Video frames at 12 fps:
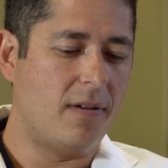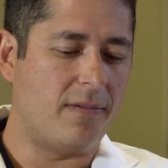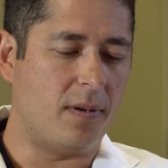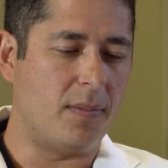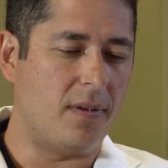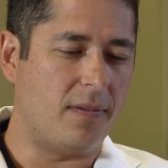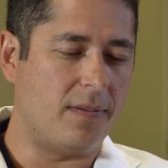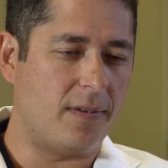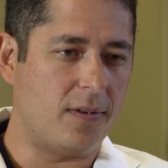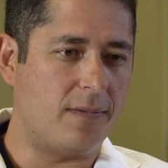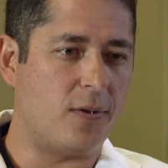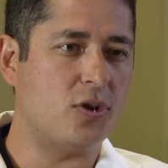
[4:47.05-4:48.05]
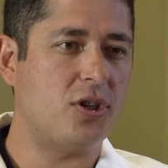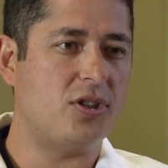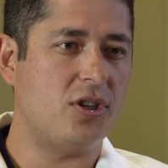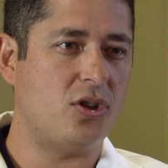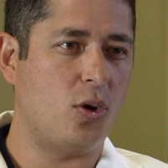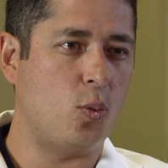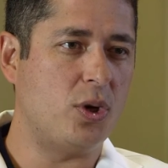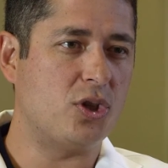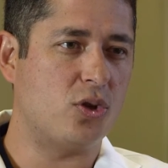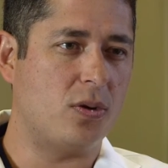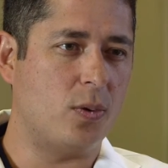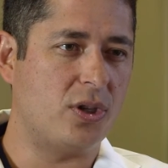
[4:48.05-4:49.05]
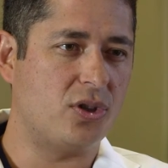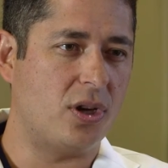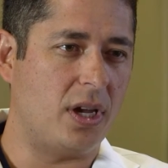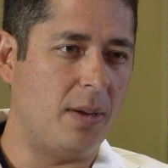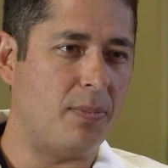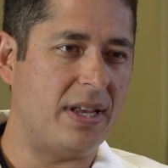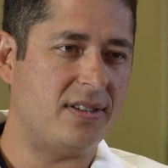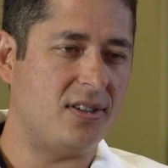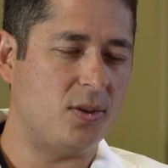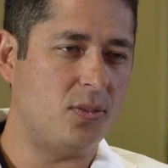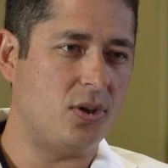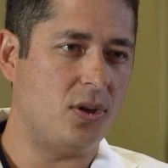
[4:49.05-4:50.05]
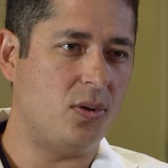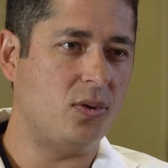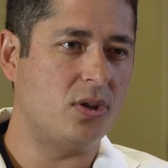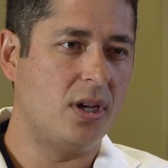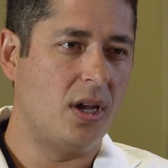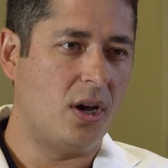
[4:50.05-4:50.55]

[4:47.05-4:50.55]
from the, for the first decision on which, which implant system to use